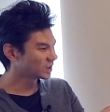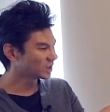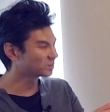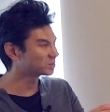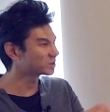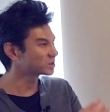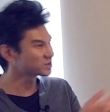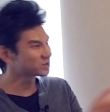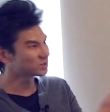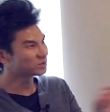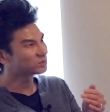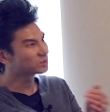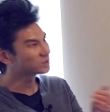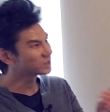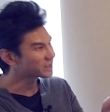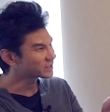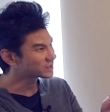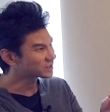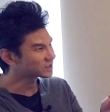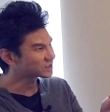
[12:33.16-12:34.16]
a personal
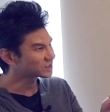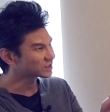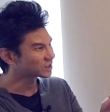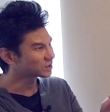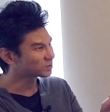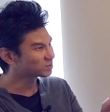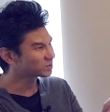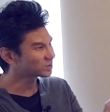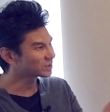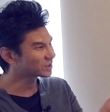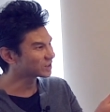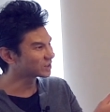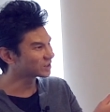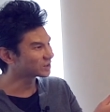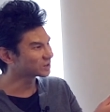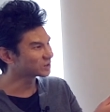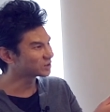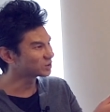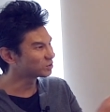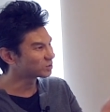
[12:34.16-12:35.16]
relationship,
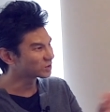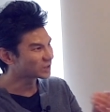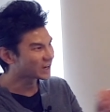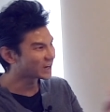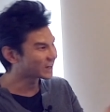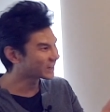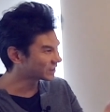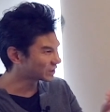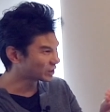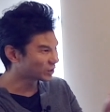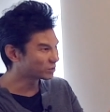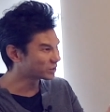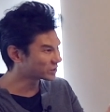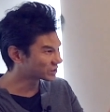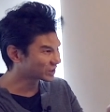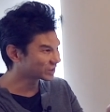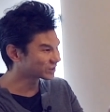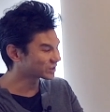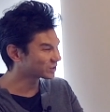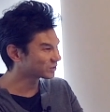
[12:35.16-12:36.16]
you and I know
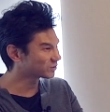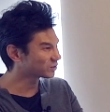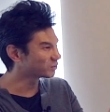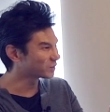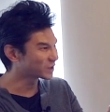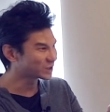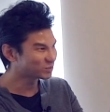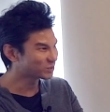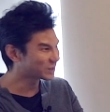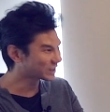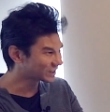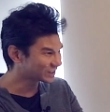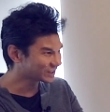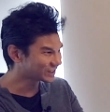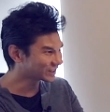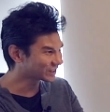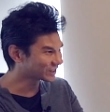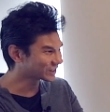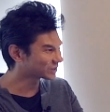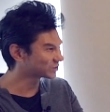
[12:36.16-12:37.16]
each other for many, many
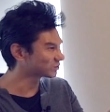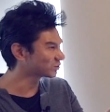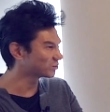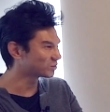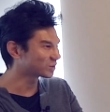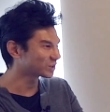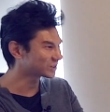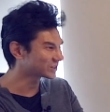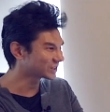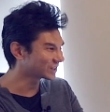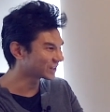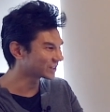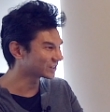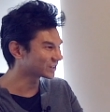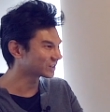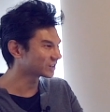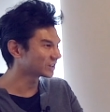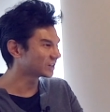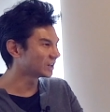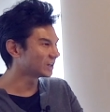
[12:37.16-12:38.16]
years. We work
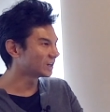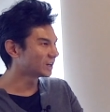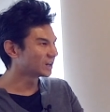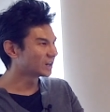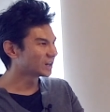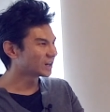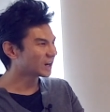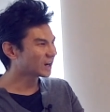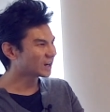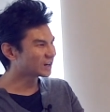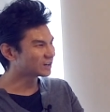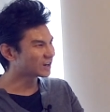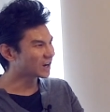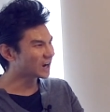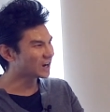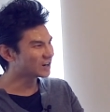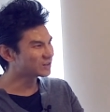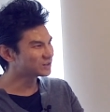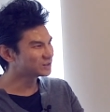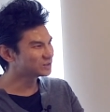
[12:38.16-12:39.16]
together.
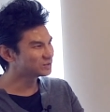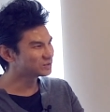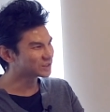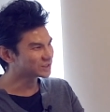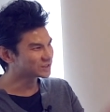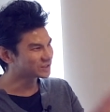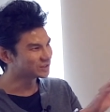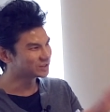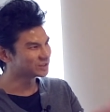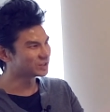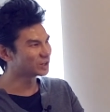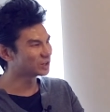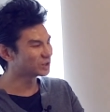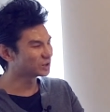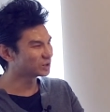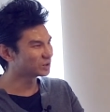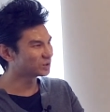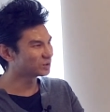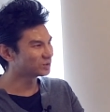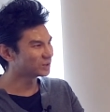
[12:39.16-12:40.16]
How do you get to
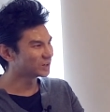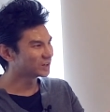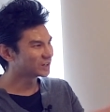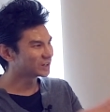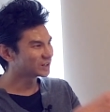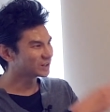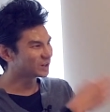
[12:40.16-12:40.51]
know